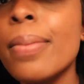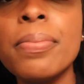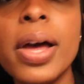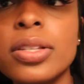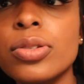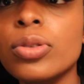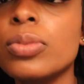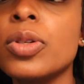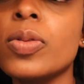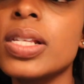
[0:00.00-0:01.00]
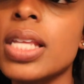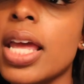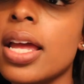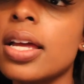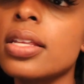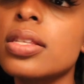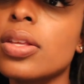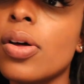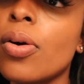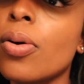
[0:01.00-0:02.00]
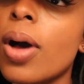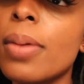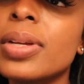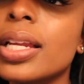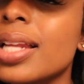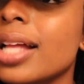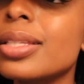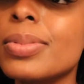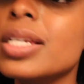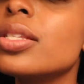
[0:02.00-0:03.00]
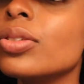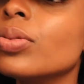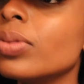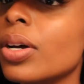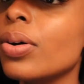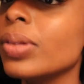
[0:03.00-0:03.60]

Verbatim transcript: Back to normal once again. So I'm gonna need that to be soon though.